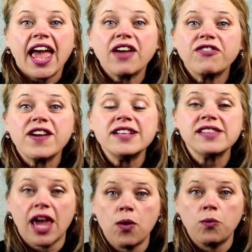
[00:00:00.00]
Hey
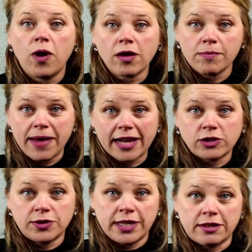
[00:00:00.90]
friends, and welcome back
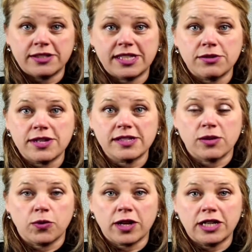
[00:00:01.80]
to another series
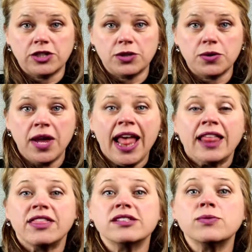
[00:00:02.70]
that we're going to do.
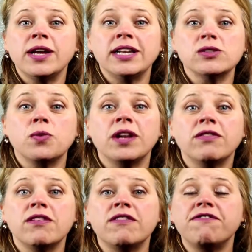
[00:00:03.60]
This one is one
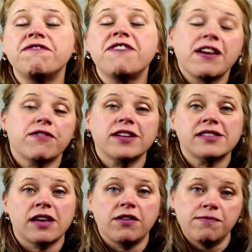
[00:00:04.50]
of the
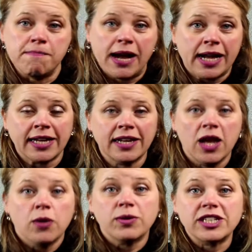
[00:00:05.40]
favorites of mine,
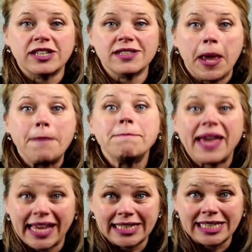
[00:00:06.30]
which is
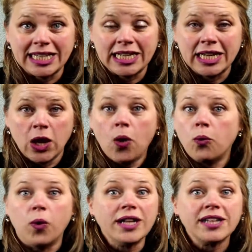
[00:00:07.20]
paint.
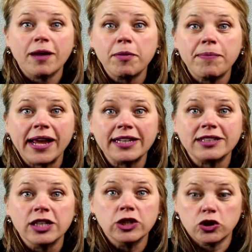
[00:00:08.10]
What type of
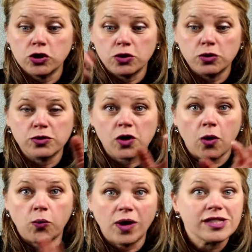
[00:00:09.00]
paint to use
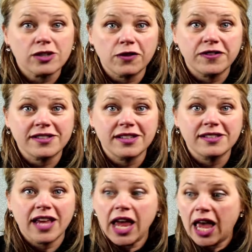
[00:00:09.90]
on what
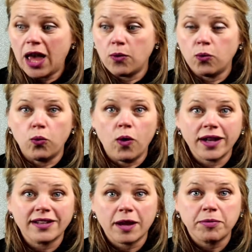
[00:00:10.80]
surfaces and
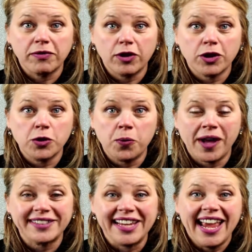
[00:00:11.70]
what type of look you
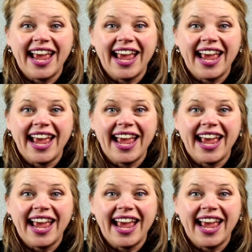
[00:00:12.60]
want.